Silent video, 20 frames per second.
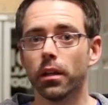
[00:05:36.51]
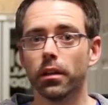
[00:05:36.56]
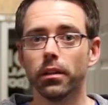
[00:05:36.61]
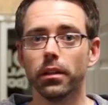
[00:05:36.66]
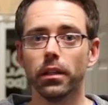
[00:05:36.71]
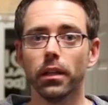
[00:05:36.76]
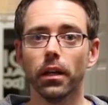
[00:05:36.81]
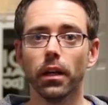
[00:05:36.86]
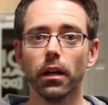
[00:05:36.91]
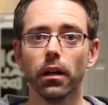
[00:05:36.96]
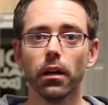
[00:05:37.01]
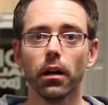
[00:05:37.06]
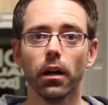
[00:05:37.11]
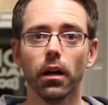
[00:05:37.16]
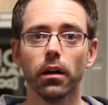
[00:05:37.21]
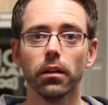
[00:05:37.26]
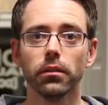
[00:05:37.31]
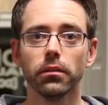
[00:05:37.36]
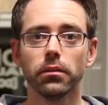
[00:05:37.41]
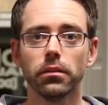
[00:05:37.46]
The
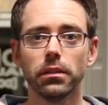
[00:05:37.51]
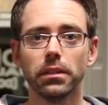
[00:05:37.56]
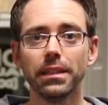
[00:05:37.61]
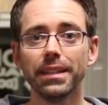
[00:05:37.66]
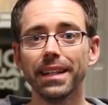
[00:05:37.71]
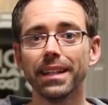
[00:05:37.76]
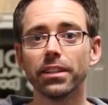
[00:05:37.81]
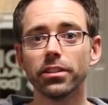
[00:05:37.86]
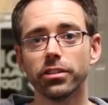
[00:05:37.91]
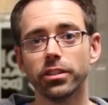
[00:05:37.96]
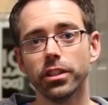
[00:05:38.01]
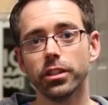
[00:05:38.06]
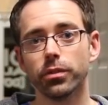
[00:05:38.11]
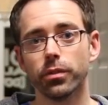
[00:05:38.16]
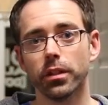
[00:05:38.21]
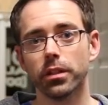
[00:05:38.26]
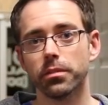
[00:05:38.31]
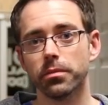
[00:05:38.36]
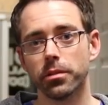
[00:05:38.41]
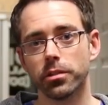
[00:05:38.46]
DSG
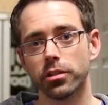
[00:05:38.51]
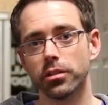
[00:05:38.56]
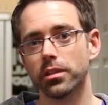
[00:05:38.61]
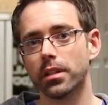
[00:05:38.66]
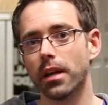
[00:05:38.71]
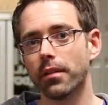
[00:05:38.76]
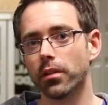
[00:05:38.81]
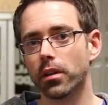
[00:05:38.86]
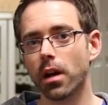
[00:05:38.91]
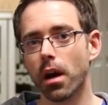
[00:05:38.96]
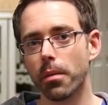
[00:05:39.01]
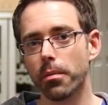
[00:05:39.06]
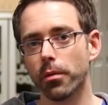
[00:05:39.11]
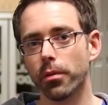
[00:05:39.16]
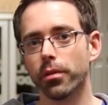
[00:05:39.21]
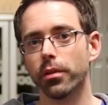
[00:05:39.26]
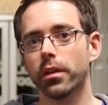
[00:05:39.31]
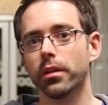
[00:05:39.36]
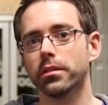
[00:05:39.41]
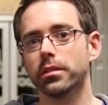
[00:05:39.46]
transmissions have a couple
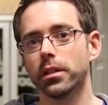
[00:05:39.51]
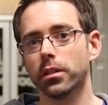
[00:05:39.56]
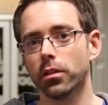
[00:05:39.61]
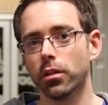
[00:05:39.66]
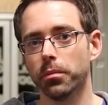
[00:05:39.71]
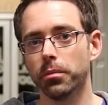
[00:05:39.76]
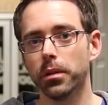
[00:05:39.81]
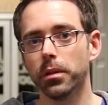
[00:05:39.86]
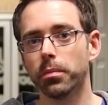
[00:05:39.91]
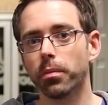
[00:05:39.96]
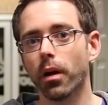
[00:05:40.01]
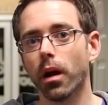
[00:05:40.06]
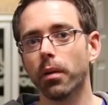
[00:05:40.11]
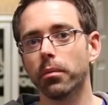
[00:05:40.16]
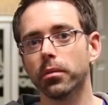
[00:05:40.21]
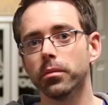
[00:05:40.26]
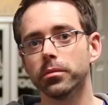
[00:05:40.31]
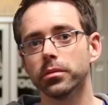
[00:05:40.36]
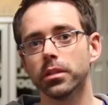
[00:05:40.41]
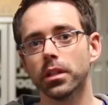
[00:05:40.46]
things that could be
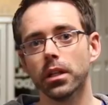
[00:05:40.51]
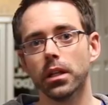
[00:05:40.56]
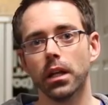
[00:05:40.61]
problems.